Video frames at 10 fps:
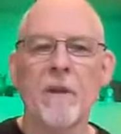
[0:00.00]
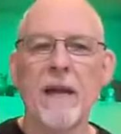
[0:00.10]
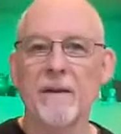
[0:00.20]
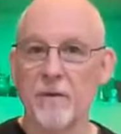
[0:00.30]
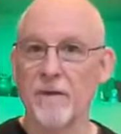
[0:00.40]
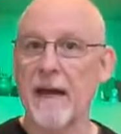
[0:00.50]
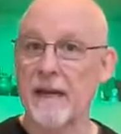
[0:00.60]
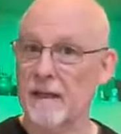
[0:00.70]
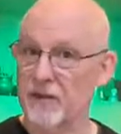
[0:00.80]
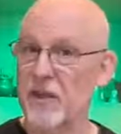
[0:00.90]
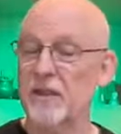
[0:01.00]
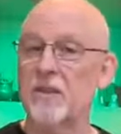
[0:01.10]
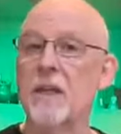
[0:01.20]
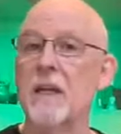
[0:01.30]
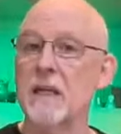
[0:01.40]
And if you've got a
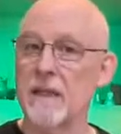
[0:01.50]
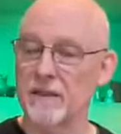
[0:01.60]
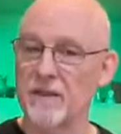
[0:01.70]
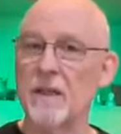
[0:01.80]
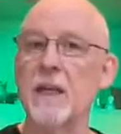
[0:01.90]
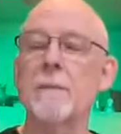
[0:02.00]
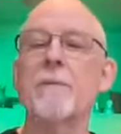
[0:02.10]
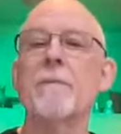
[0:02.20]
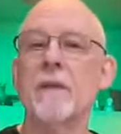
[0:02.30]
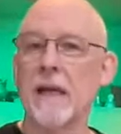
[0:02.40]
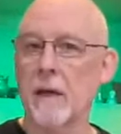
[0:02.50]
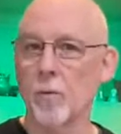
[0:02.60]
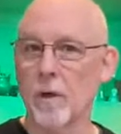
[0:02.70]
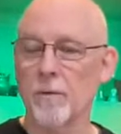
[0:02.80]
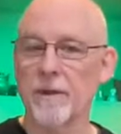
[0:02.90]
16 that's deep, you got to
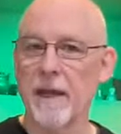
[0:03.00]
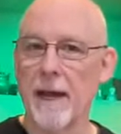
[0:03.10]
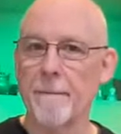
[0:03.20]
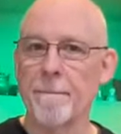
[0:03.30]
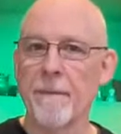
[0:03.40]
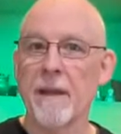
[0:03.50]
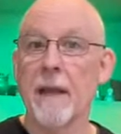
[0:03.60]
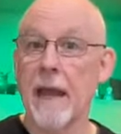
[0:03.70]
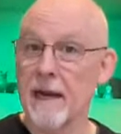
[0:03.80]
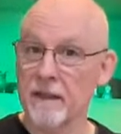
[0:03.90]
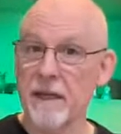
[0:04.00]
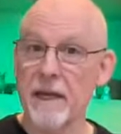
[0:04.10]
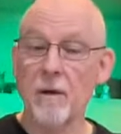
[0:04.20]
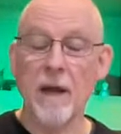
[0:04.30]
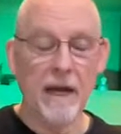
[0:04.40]
work with that. And I'll tell
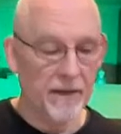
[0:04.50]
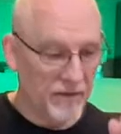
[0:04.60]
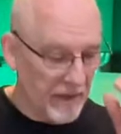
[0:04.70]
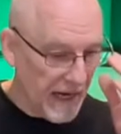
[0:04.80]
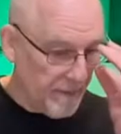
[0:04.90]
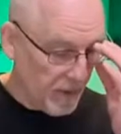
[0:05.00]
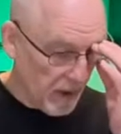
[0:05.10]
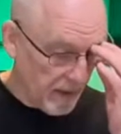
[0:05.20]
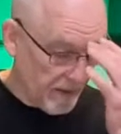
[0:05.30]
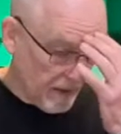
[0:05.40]
you, on the sidebar,